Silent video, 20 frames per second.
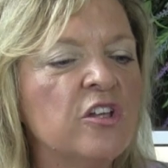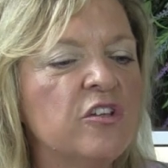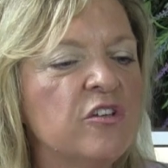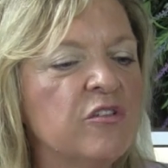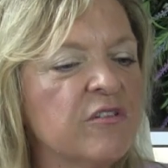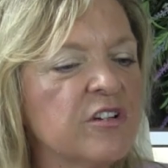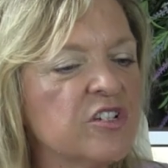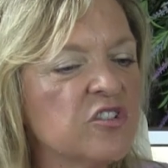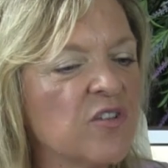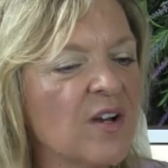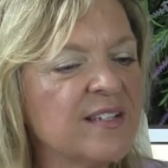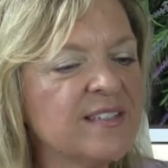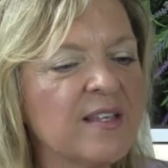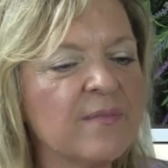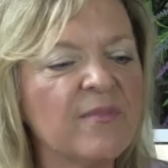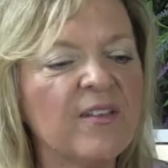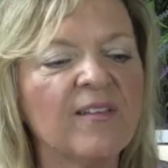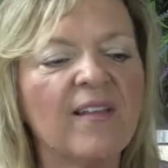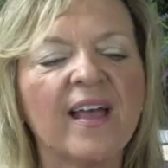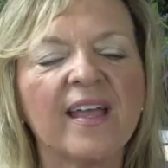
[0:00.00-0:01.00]
You can try
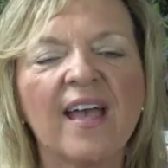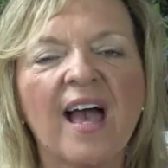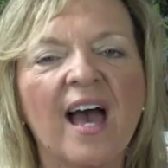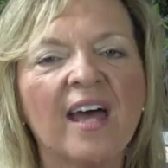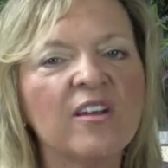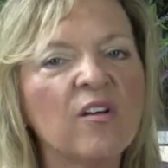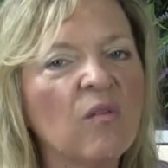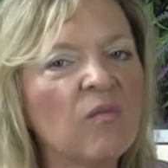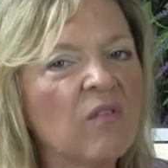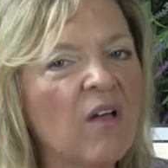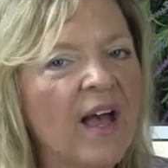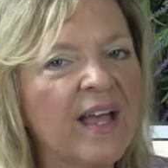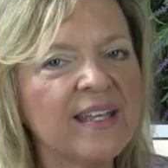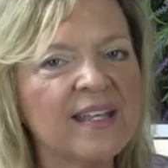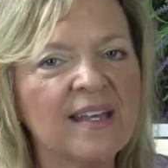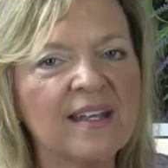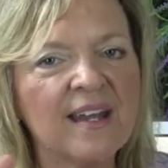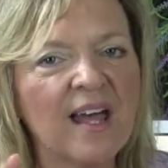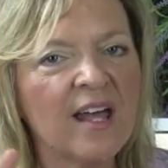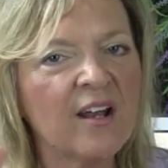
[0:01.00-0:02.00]
something like I don't
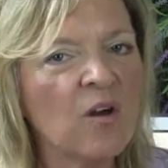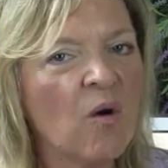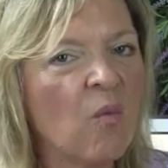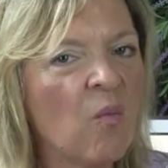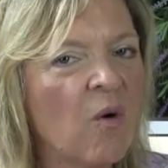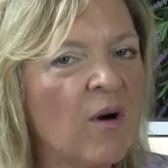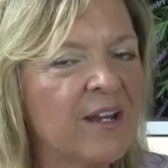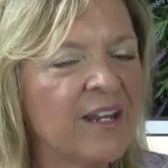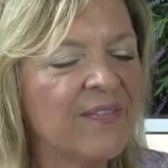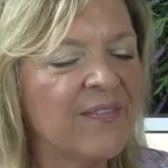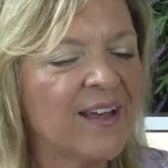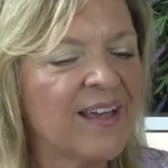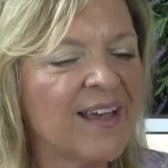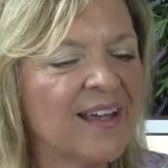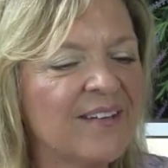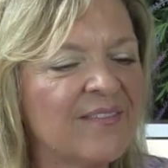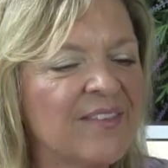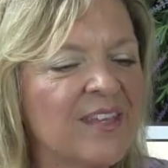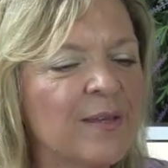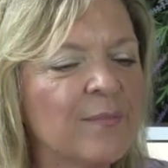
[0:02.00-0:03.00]
like it, I don't want it, that
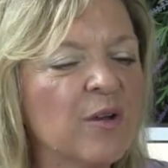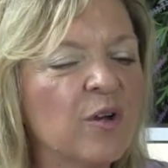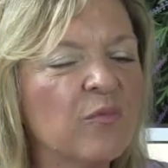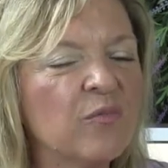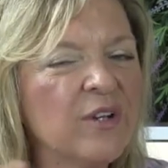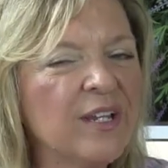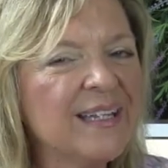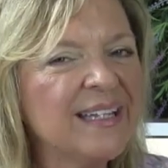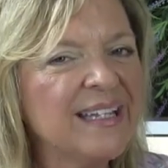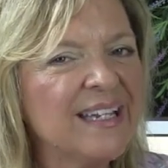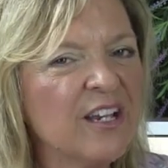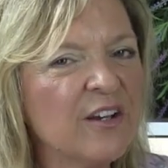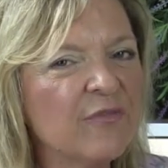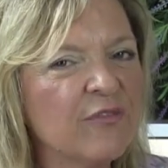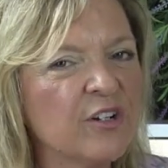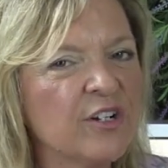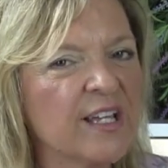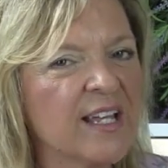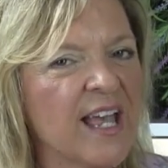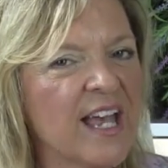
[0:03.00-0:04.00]
kind of thing. But really here
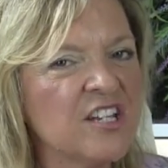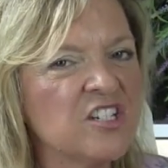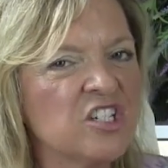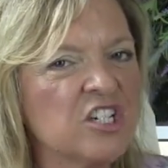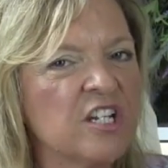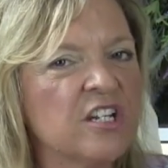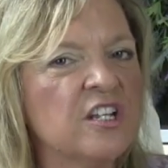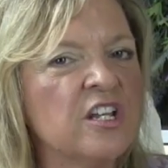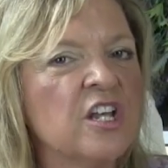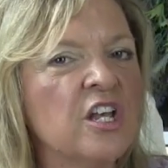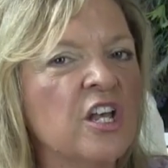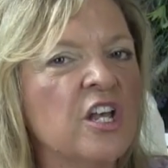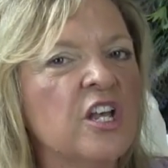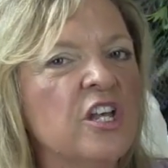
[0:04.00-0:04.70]
for negation,